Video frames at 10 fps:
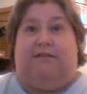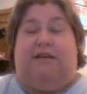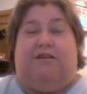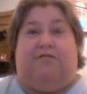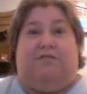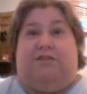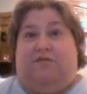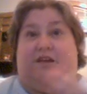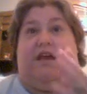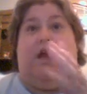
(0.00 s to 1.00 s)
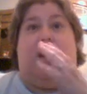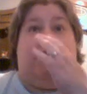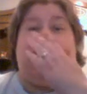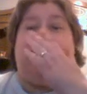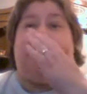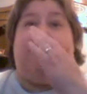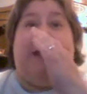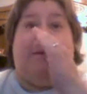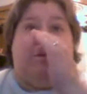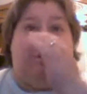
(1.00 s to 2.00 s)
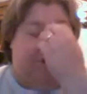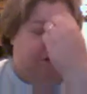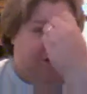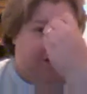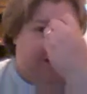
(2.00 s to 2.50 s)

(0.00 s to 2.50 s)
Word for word: you know, because it's funny. I just wish it had music on